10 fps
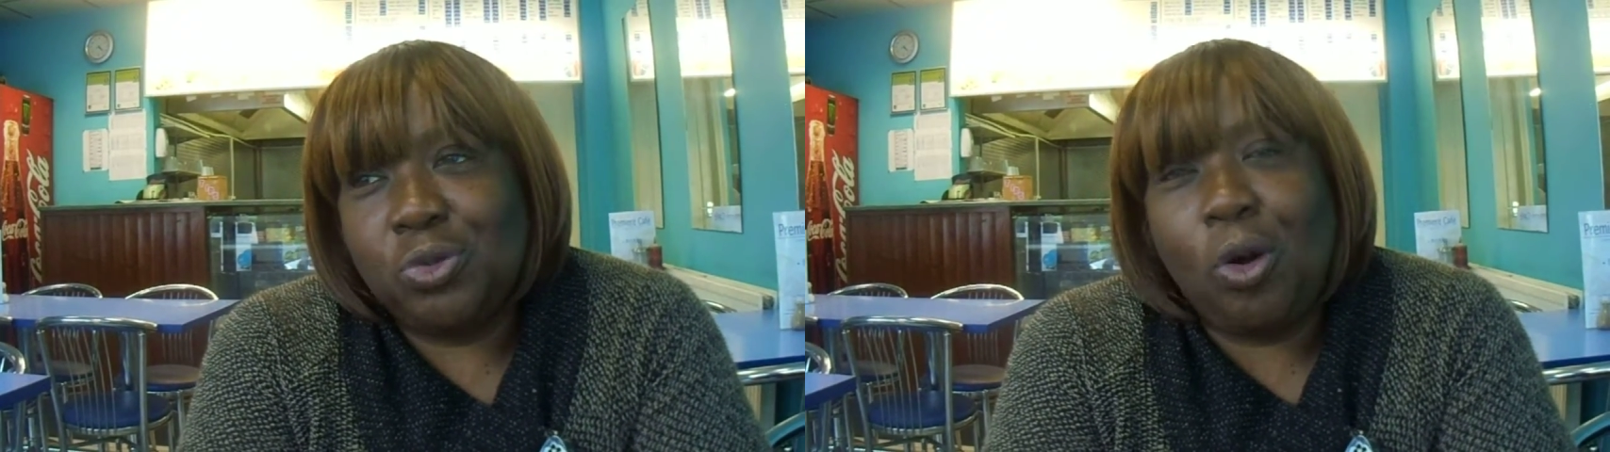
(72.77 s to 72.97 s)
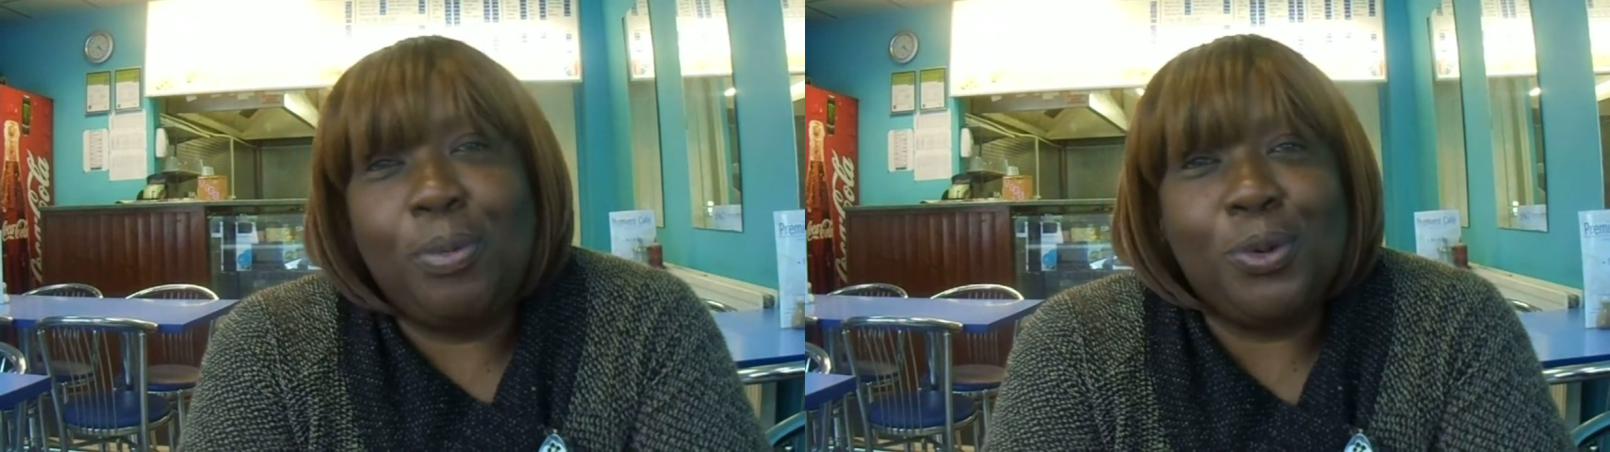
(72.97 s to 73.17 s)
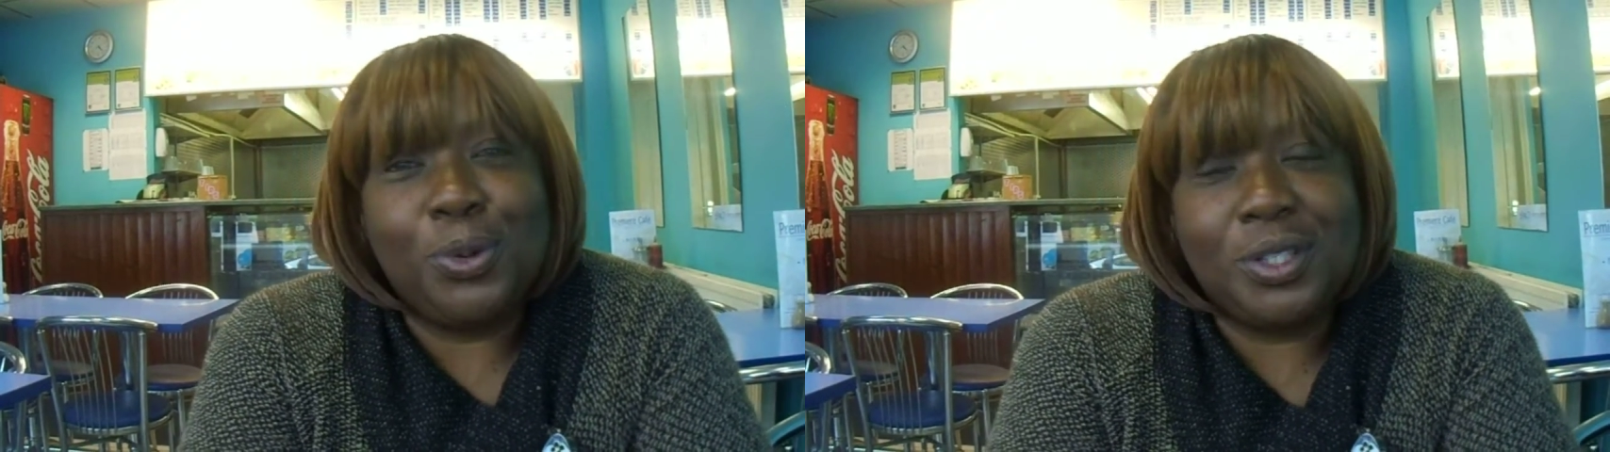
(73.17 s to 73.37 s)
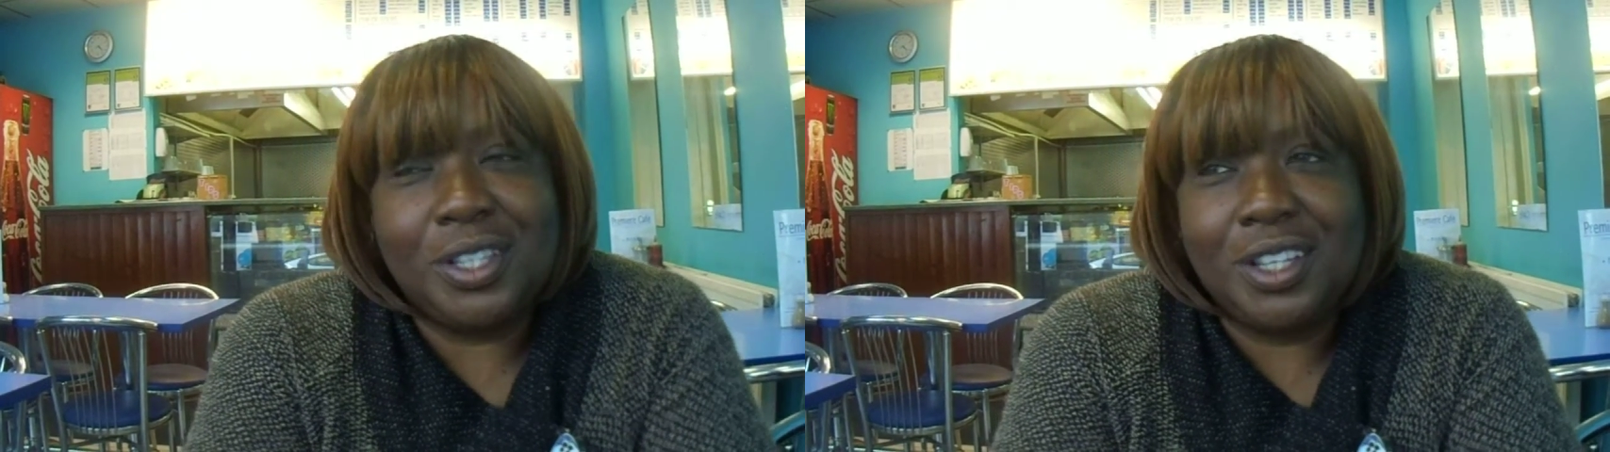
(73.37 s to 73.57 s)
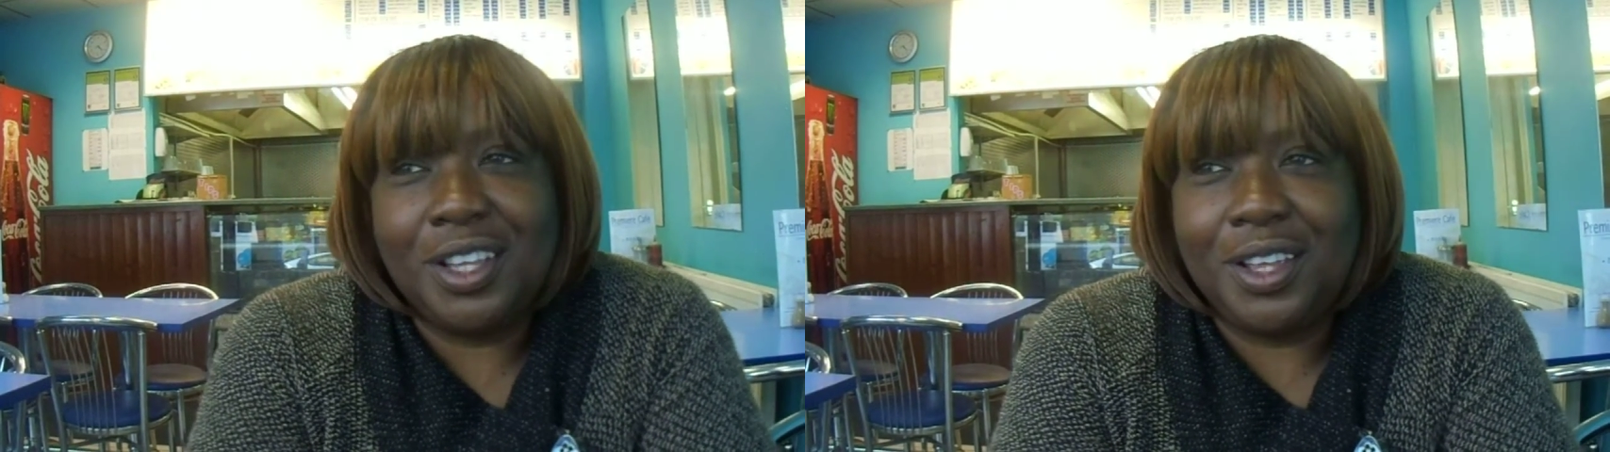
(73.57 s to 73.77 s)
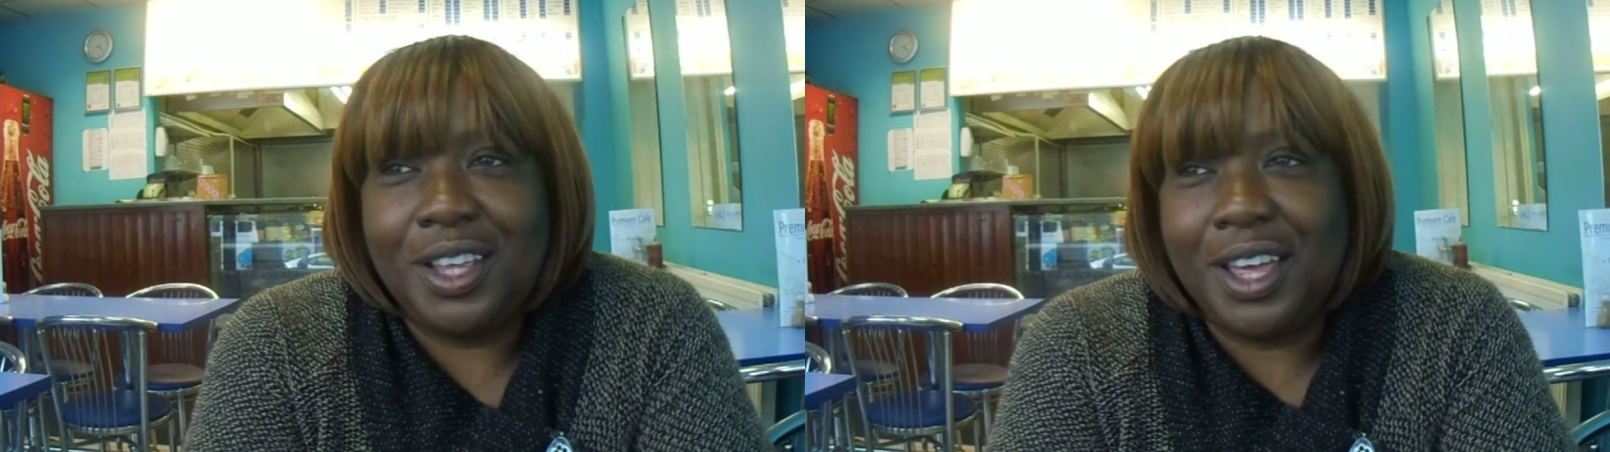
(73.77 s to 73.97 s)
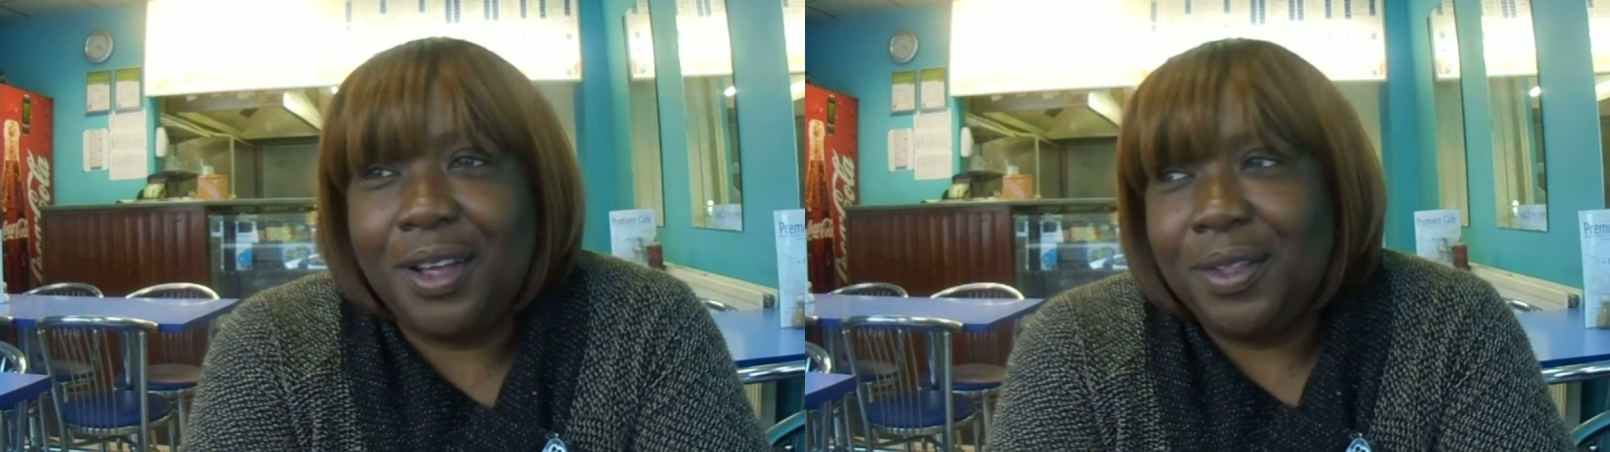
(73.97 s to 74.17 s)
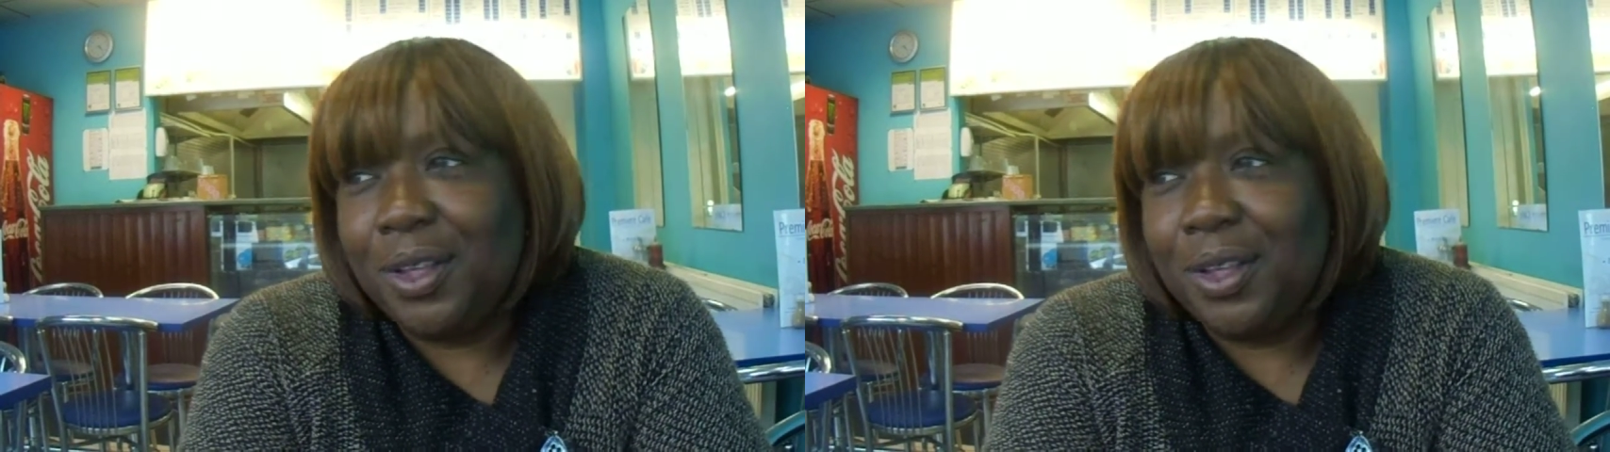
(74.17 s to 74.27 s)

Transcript: squabbles, mm. yeah.